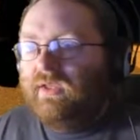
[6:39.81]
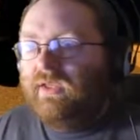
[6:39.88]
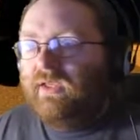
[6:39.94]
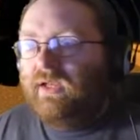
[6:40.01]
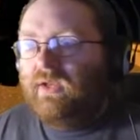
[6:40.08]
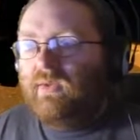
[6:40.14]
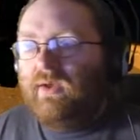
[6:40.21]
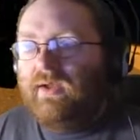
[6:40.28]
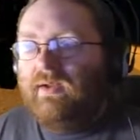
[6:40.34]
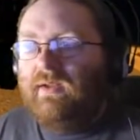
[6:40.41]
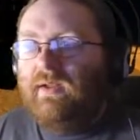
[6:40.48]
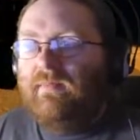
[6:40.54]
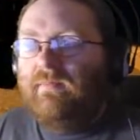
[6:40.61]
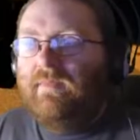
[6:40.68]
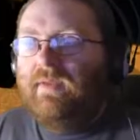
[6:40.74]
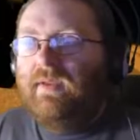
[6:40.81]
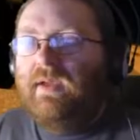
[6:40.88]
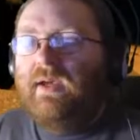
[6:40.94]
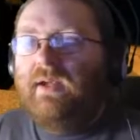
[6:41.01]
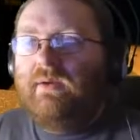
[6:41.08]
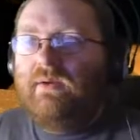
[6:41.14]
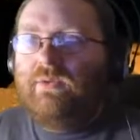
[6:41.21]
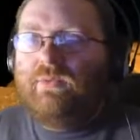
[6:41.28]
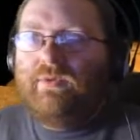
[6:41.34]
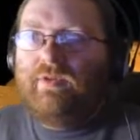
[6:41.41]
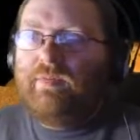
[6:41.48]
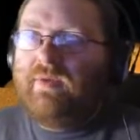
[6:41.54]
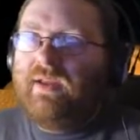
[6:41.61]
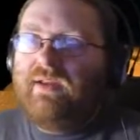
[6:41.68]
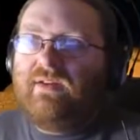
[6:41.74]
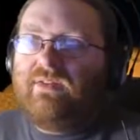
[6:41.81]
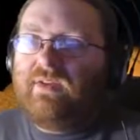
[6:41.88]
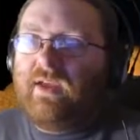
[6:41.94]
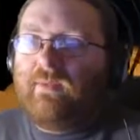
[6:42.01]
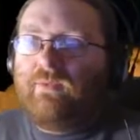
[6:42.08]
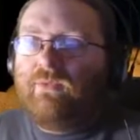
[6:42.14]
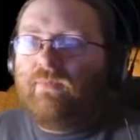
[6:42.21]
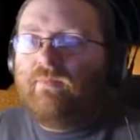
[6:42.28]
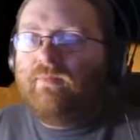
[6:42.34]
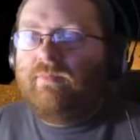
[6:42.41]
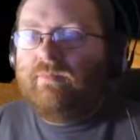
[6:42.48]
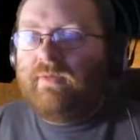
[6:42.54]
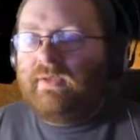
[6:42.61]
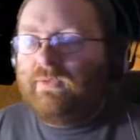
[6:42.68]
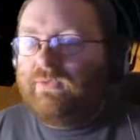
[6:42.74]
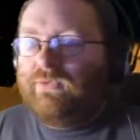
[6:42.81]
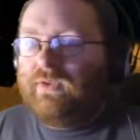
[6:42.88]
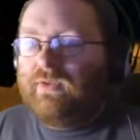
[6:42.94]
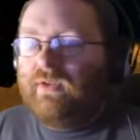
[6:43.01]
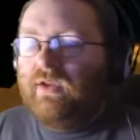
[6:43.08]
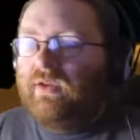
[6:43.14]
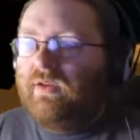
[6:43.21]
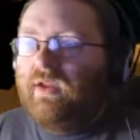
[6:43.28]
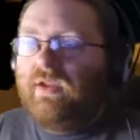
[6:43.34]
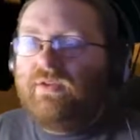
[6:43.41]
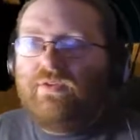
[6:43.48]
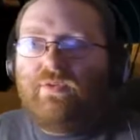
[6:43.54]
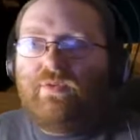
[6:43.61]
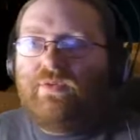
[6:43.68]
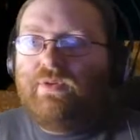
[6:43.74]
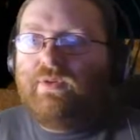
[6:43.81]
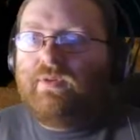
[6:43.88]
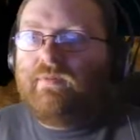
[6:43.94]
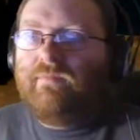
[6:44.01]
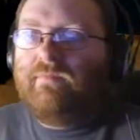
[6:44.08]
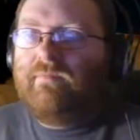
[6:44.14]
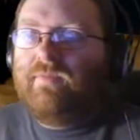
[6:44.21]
He had quite a lot. And I always wanted to play these games. But he always said, no, you're too young.